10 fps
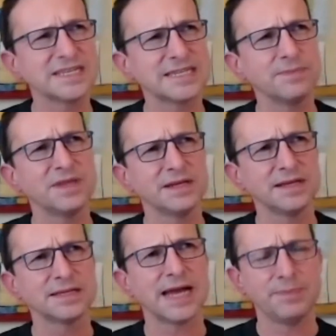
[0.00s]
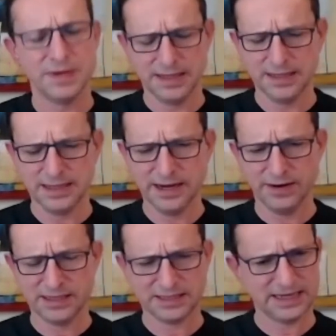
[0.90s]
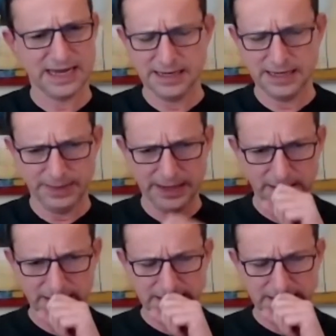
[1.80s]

something that's happening in their understanding about